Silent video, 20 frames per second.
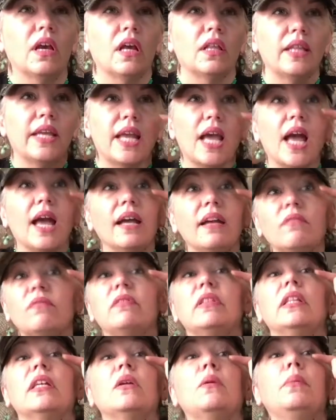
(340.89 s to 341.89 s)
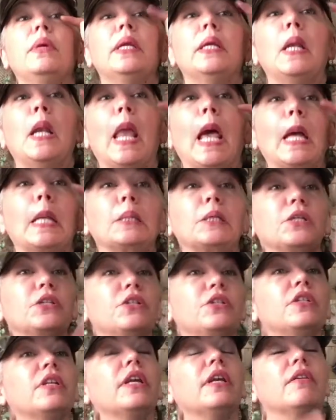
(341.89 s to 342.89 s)
like I have little bitty
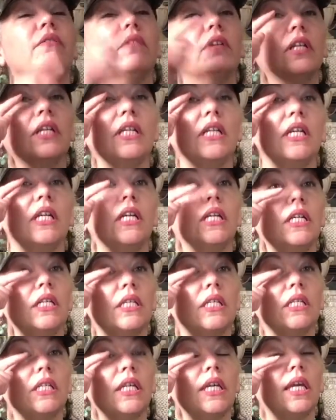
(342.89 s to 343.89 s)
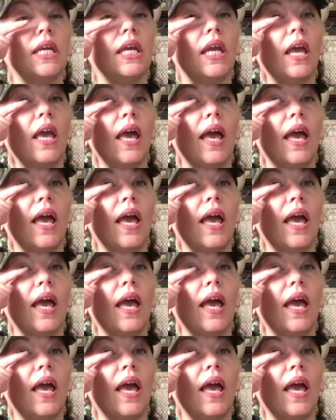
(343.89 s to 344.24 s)
lashes, you can't really see.